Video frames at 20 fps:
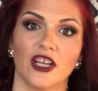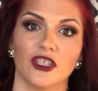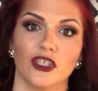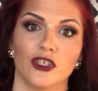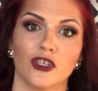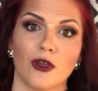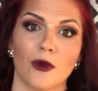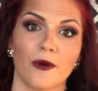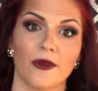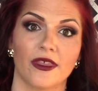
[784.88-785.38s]

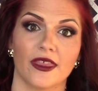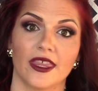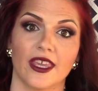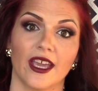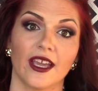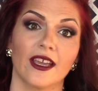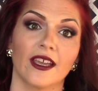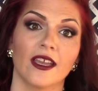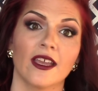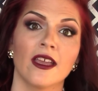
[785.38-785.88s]
so
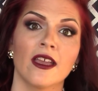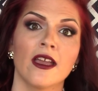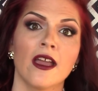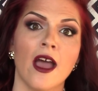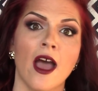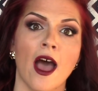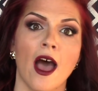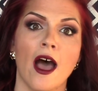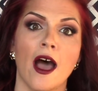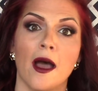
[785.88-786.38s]
thick
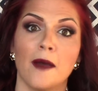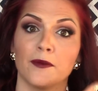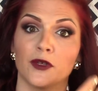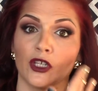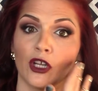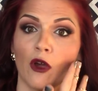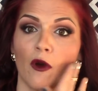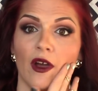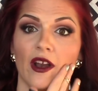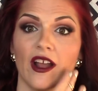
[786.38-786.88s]

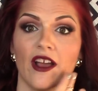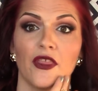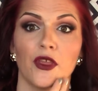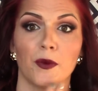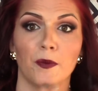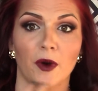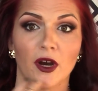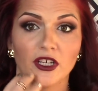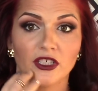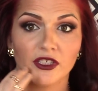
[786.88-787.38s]
to go on
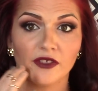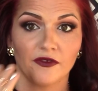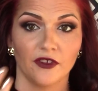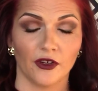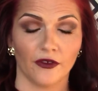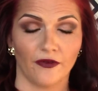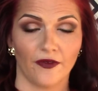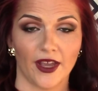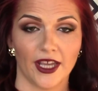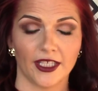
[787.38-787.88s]
other parts of
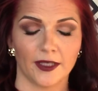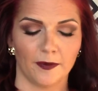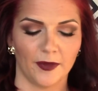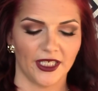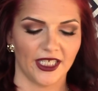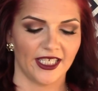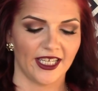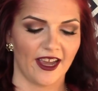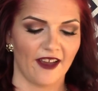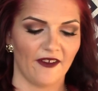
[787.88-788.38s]
your face,
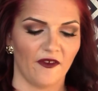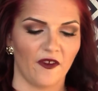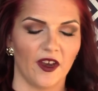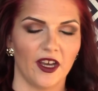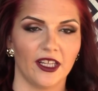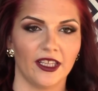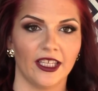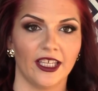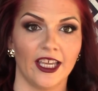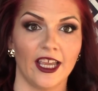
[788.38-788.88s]
but
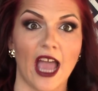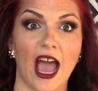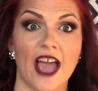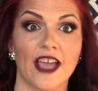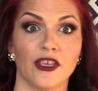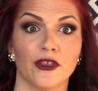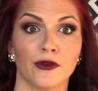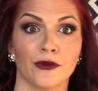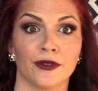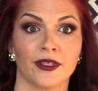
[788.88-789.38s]
definitely
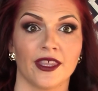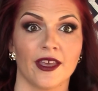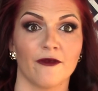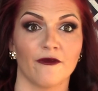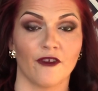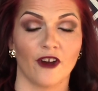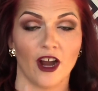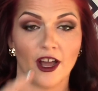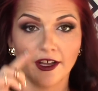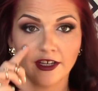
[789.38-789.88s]
I use them
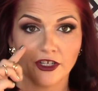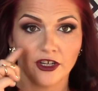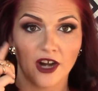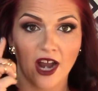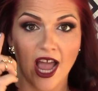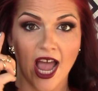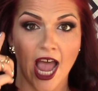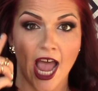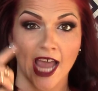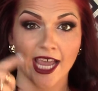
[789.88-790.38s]
for
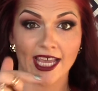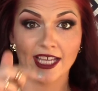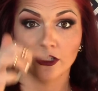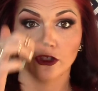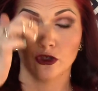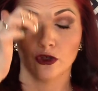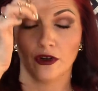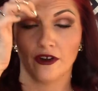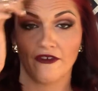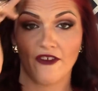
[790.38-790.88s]
under eye and
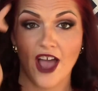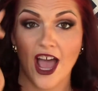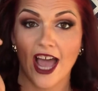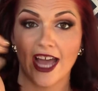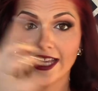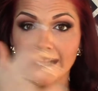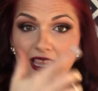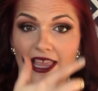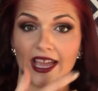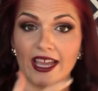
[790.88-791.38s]
sort of
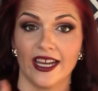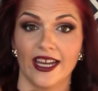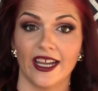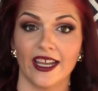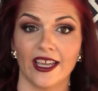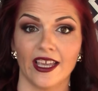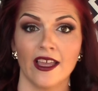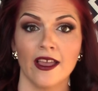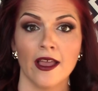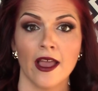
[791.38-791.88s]

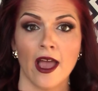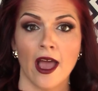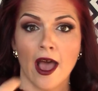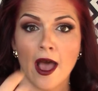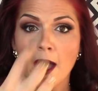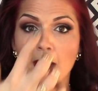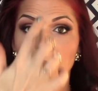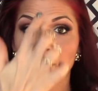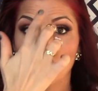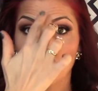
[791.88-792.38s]
highlighting,
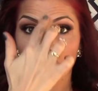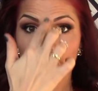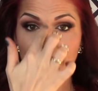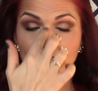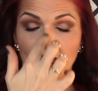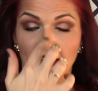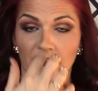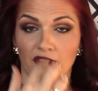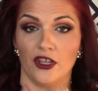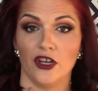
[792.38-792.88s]
going
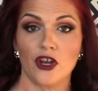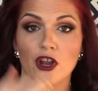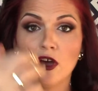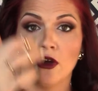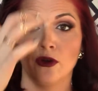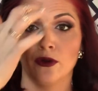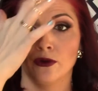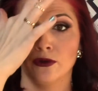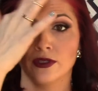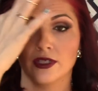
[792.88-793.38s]
down the
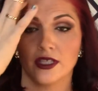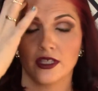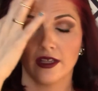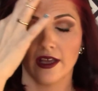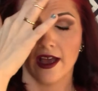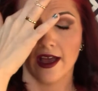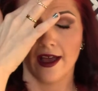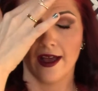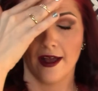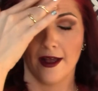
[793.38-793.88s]
nose,
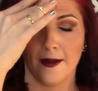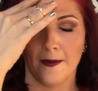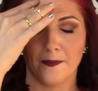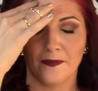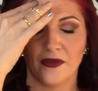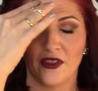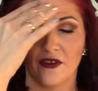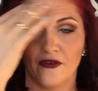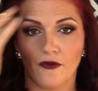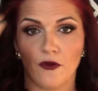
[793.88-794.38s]

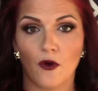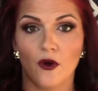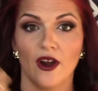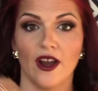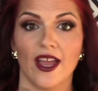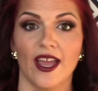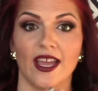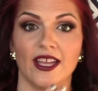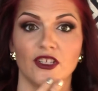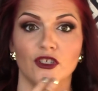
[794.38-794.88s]
the
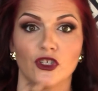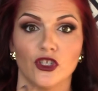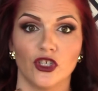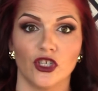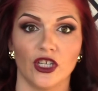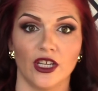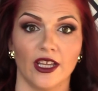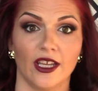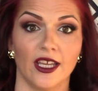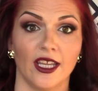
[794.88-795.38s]
forehead,
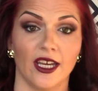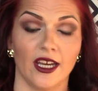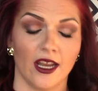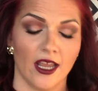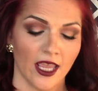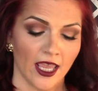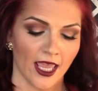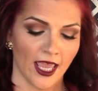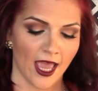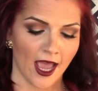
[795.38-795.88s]
chin,
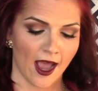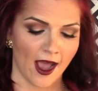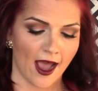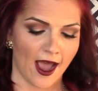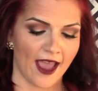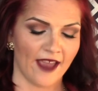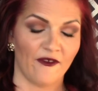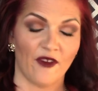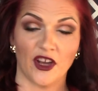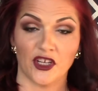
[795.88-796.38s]

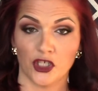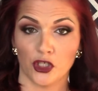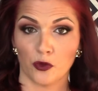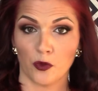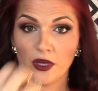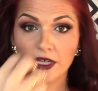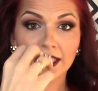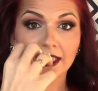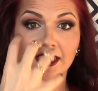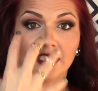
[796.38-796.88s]
if I just
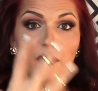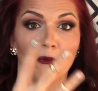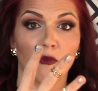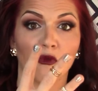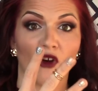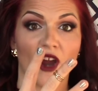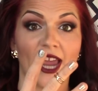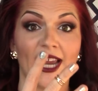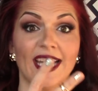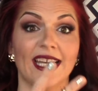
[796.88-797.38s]
want a little
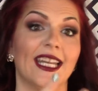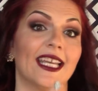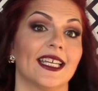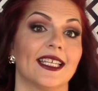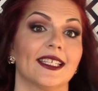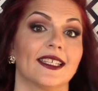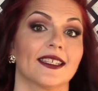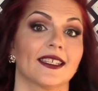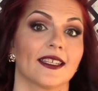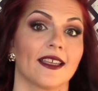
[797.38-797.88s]

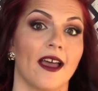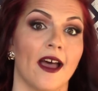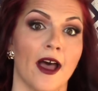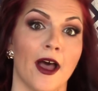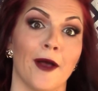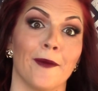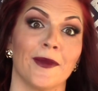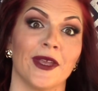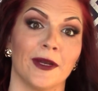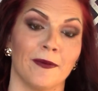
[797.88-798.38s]
brightness
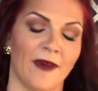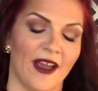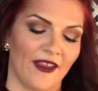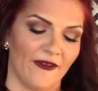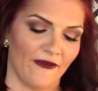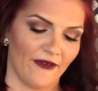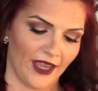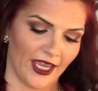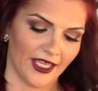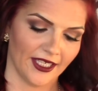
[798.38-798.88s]
in my
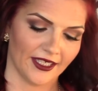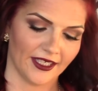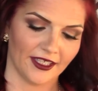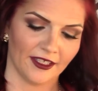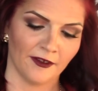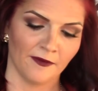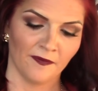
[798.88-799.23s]
face.